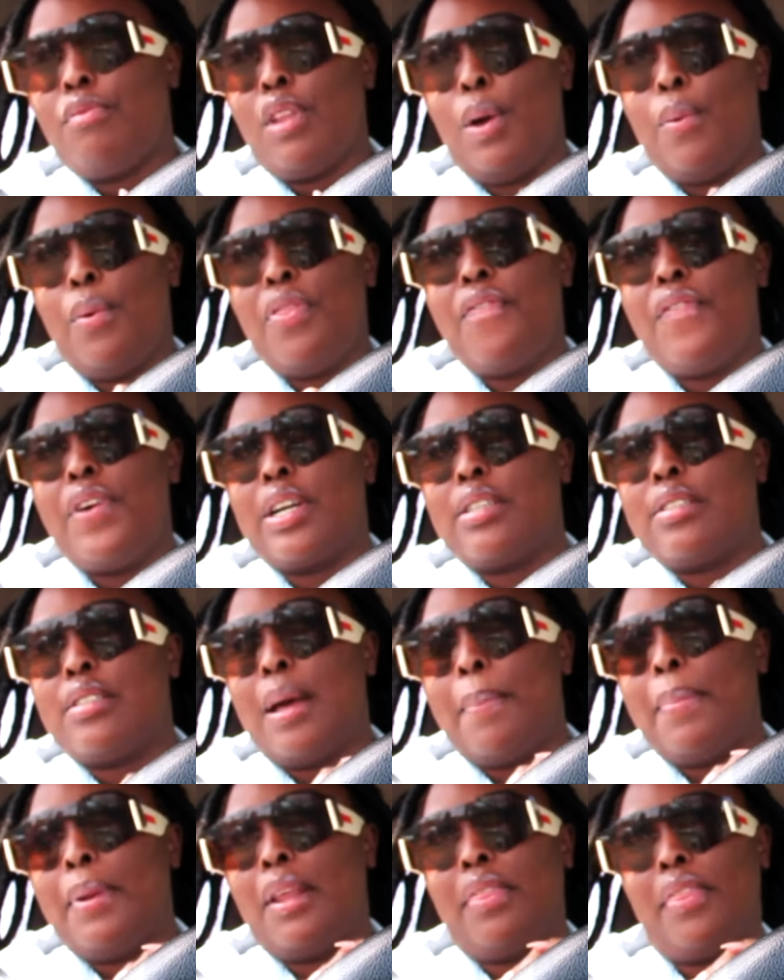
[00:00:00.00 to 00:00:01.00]
what the fuck is
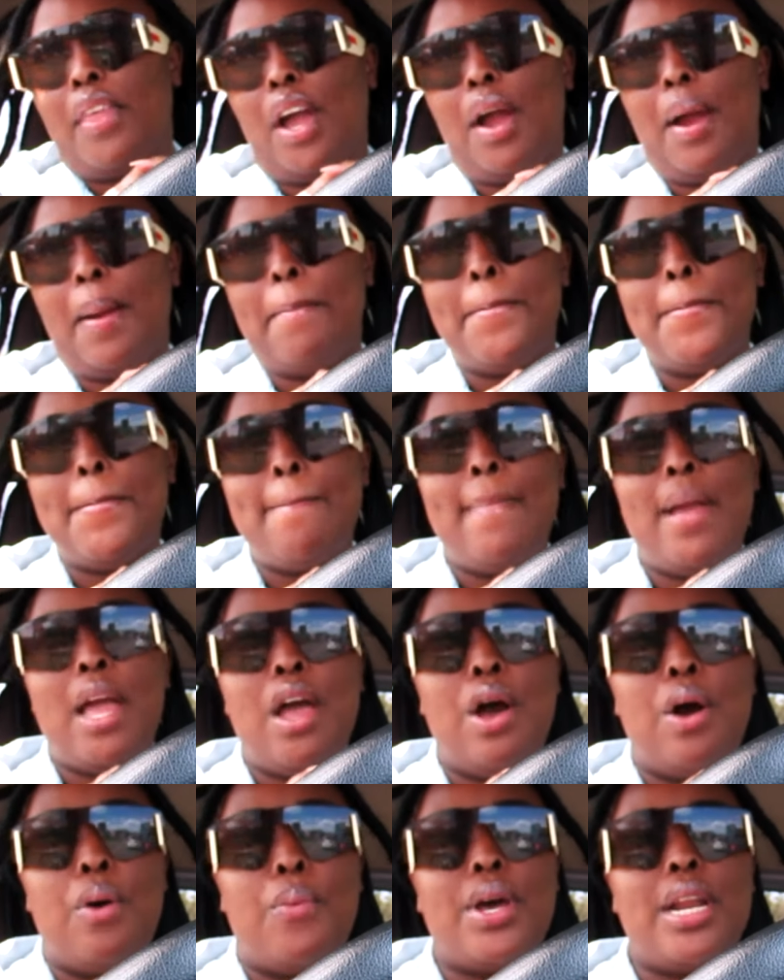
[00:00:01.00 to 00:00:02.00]
happening there,
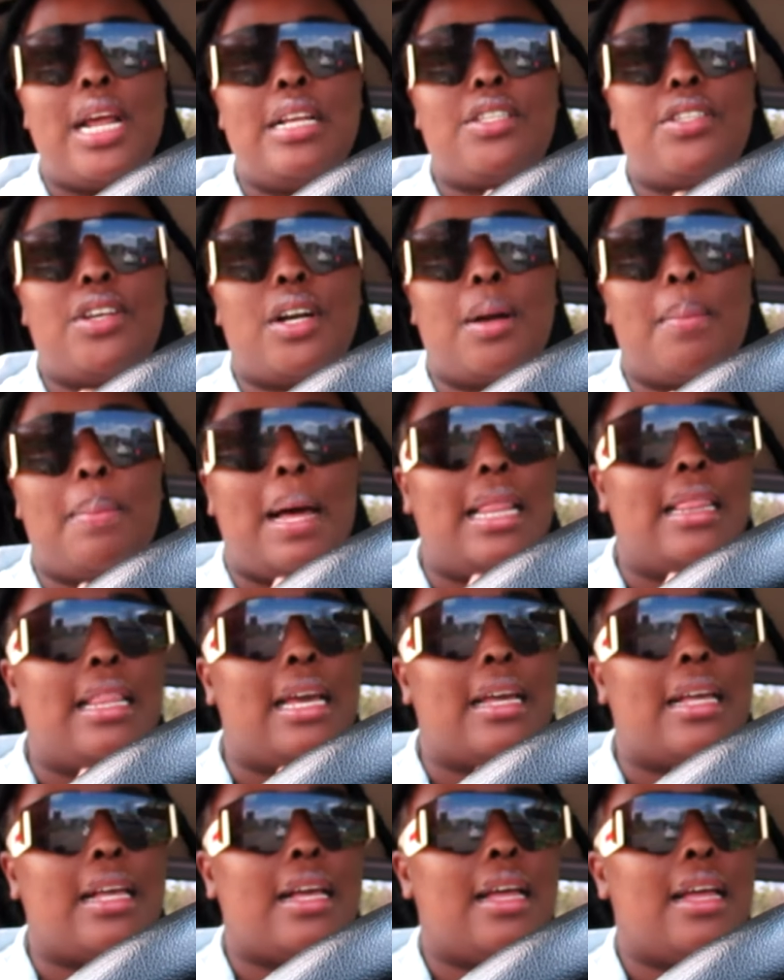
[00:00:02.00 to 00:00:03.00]
when I talk about
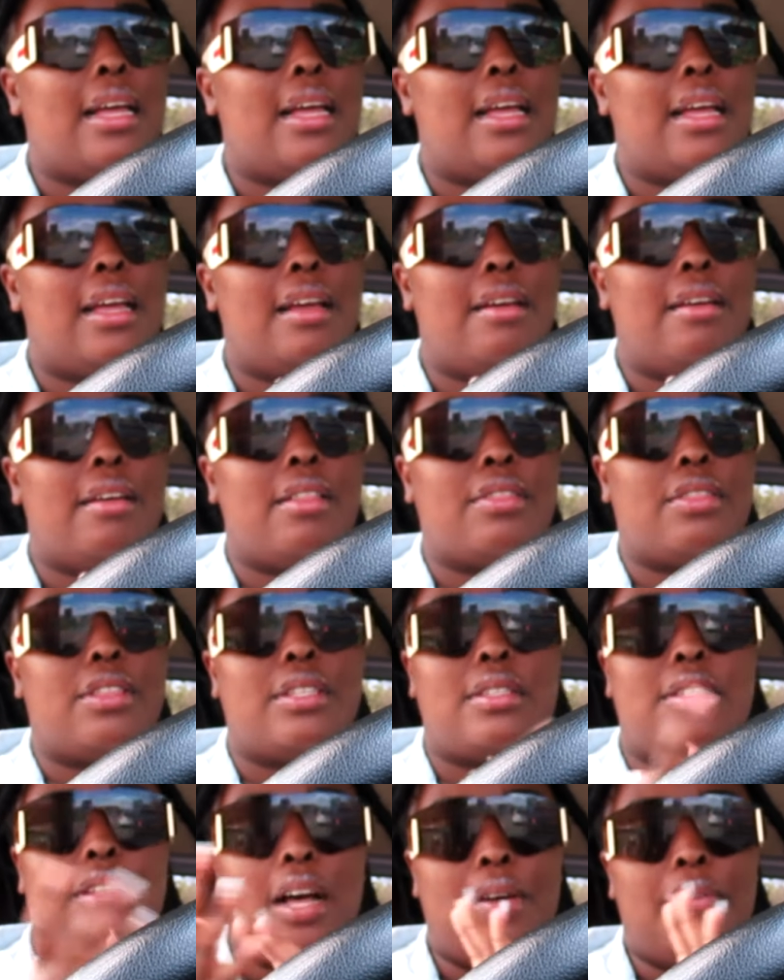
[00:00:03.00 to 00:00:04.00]
like
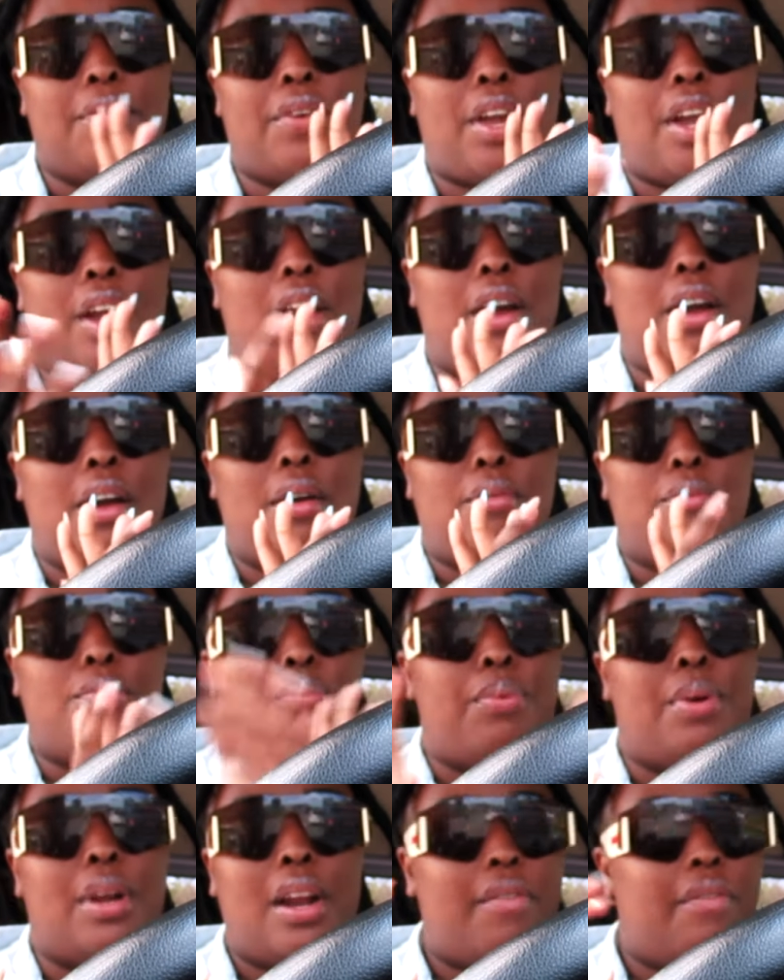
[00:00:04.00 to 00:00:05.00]
the self-care
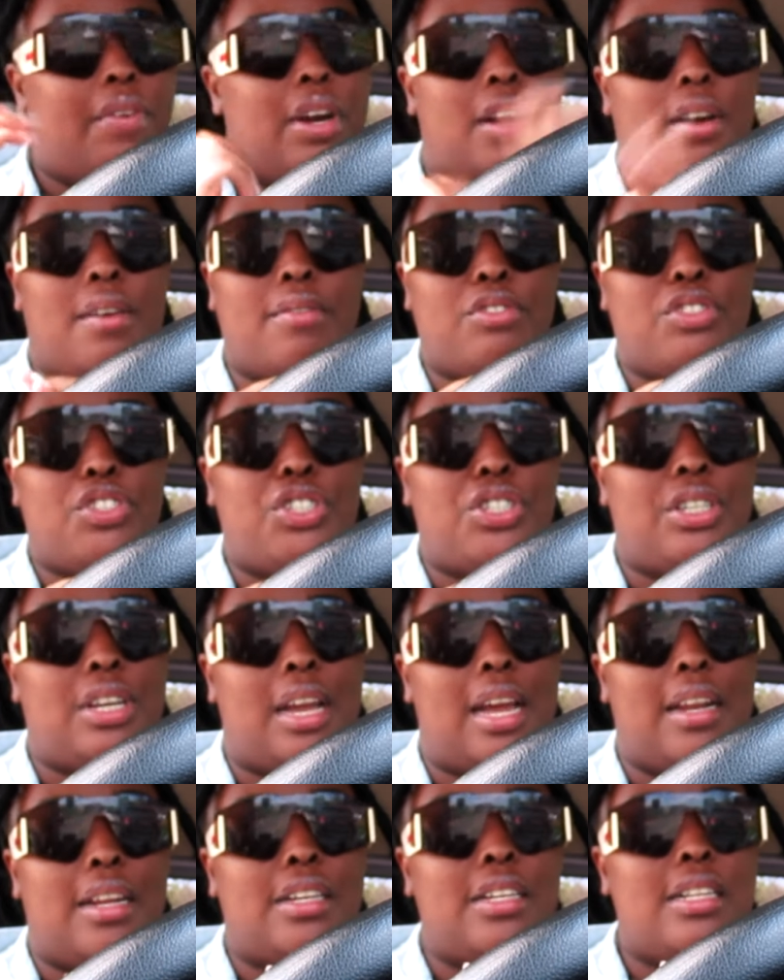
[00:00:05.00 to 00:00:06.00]
whatever
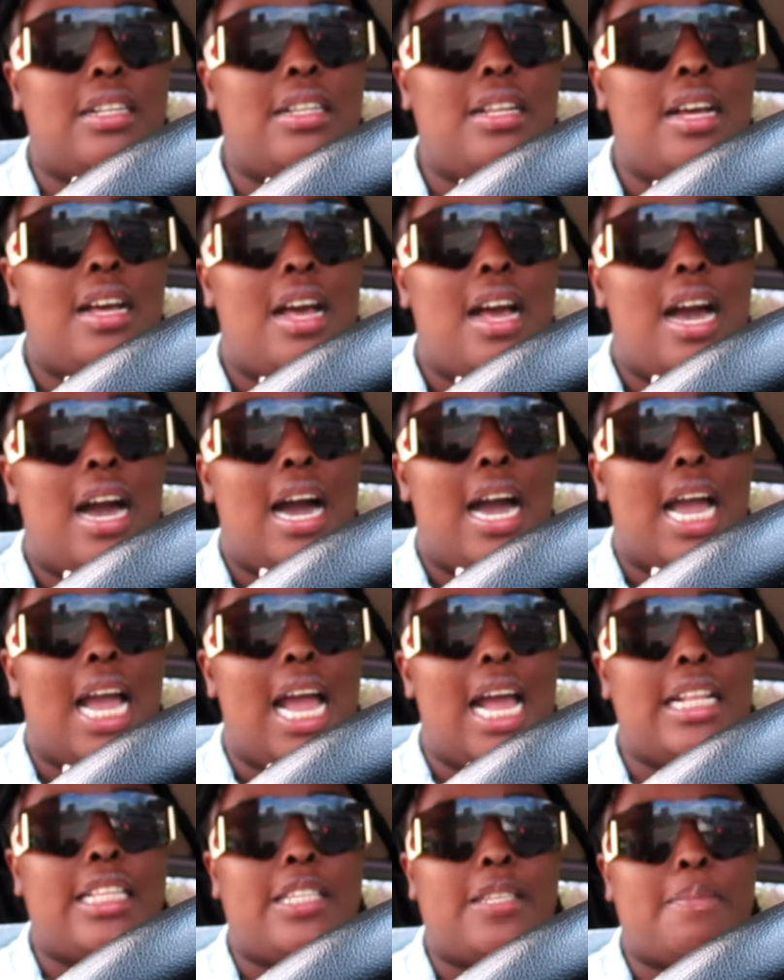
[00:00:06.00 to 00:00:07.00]
channel,
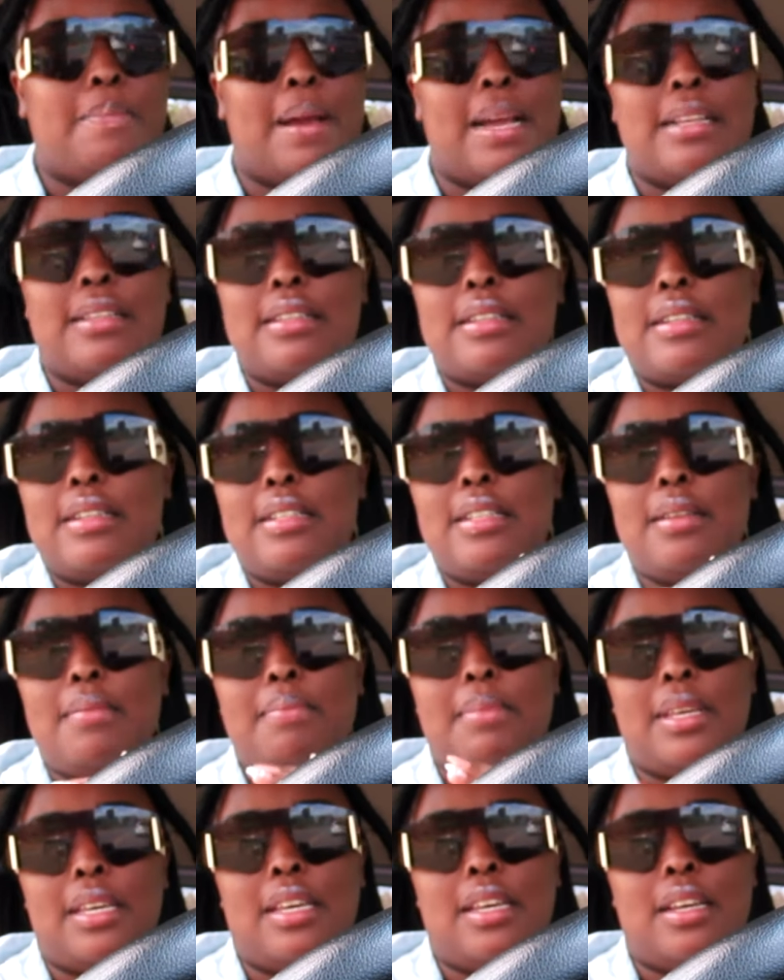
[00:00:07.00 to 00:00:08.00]
it's basically
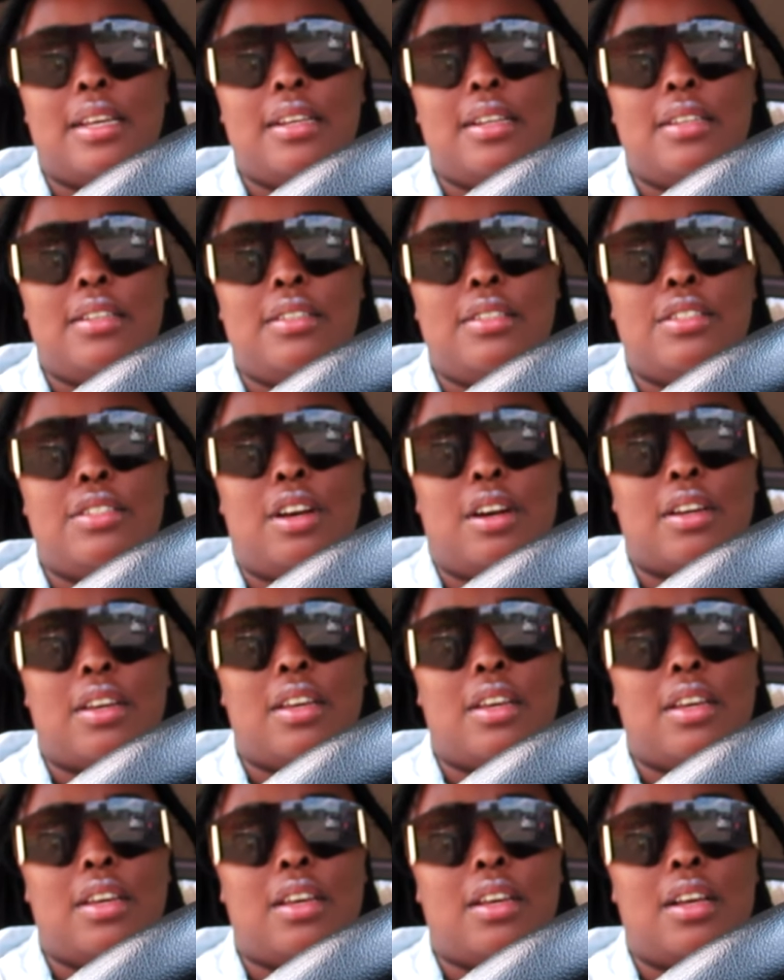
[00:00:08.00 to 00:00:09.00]
me
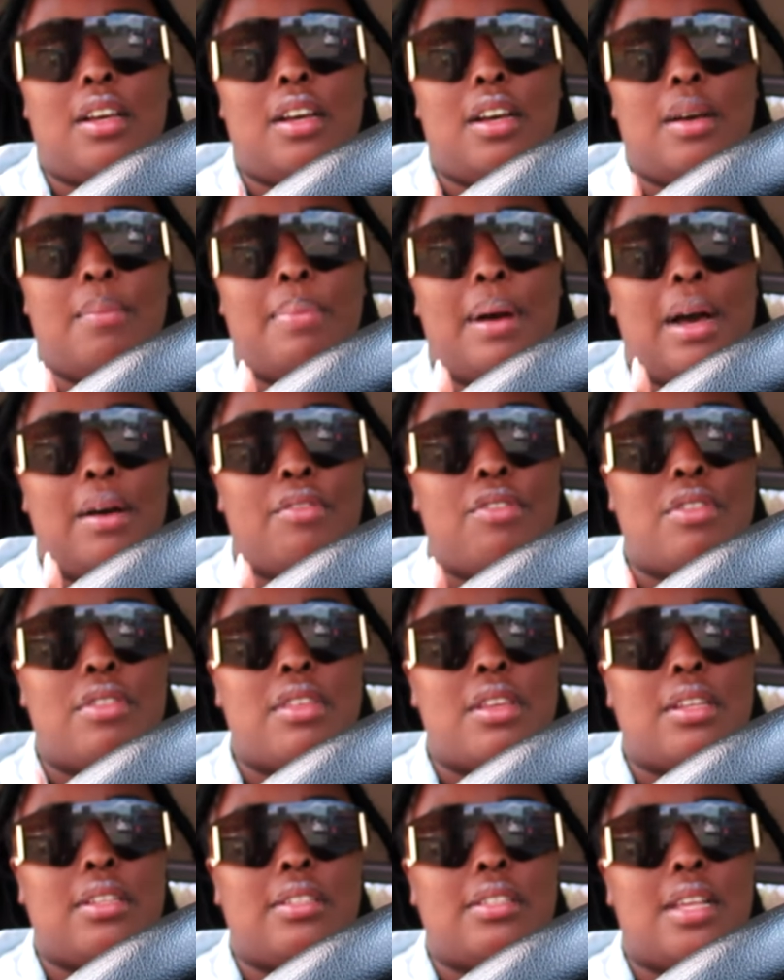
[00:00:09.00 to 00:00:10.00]
talking about the
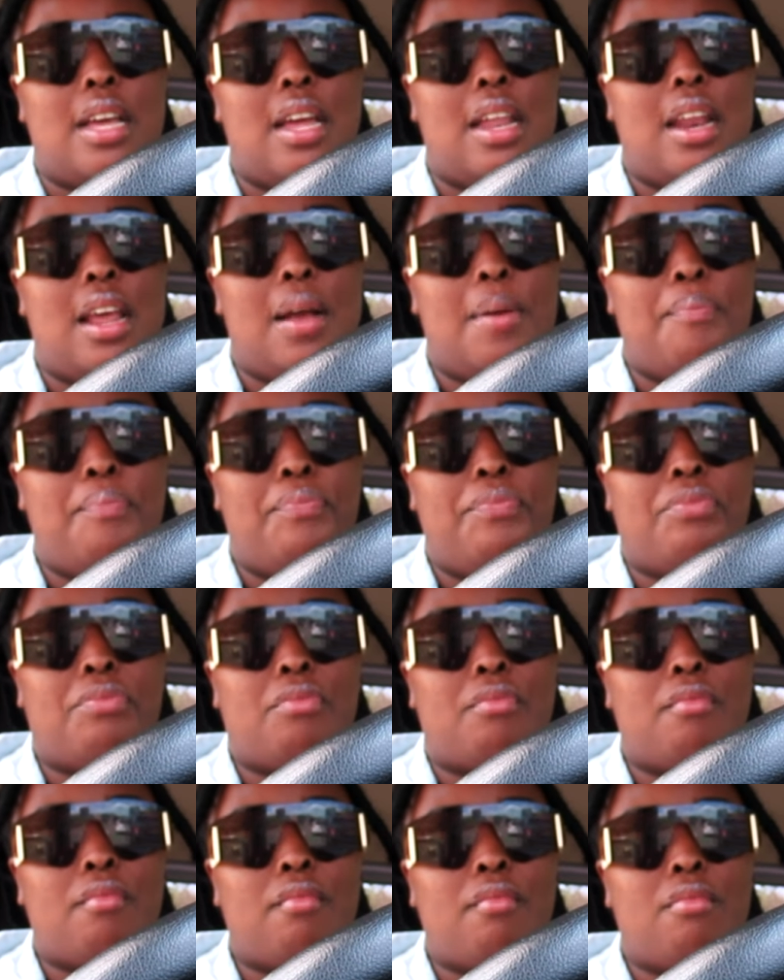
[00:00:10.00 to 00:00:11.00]
things that
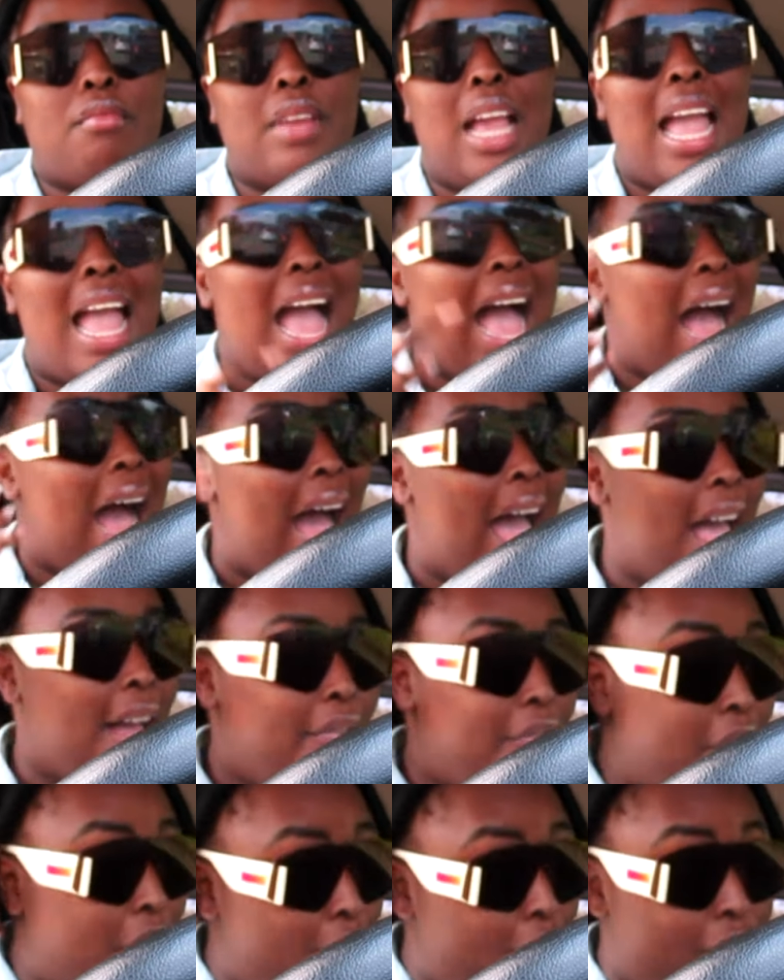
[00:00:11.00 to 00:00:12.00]
I
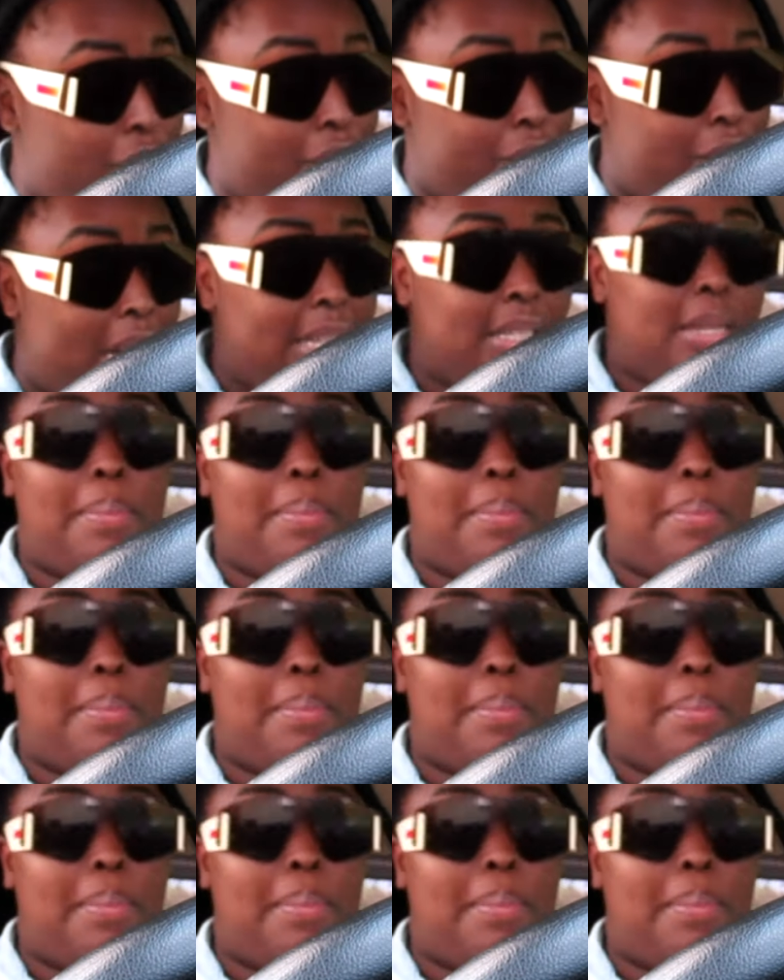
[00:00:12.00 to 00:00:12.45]
have gone through as